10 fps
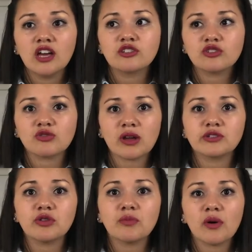so try
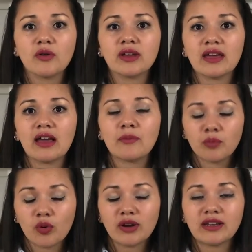to avoid
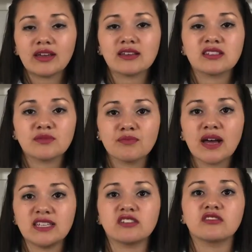it as
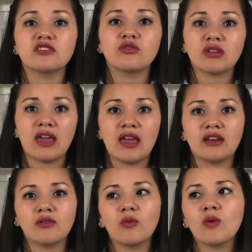much as you
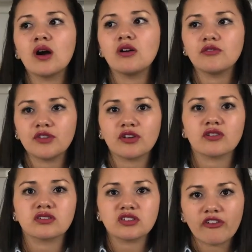can while
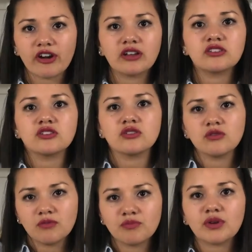they're starting
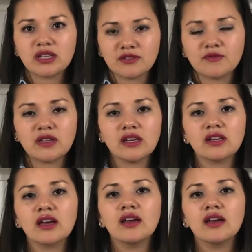to breastfeed.